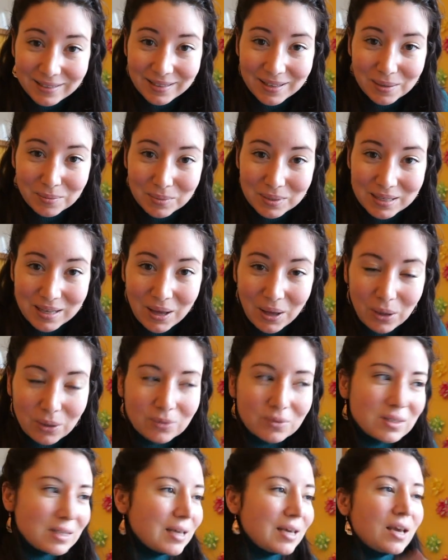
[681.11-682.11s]

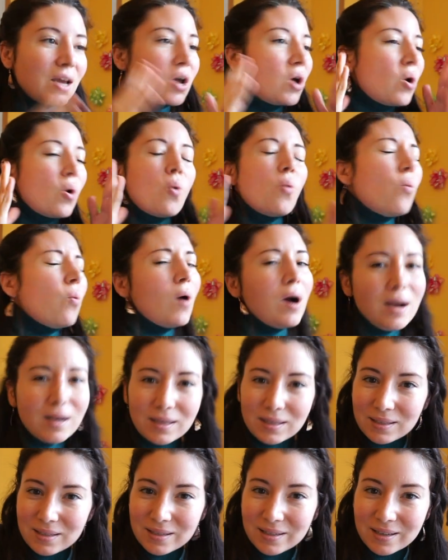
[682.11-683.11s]
themselves, like,
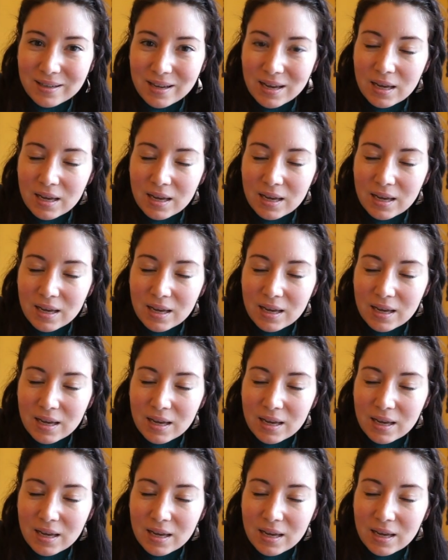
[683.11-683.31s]
what?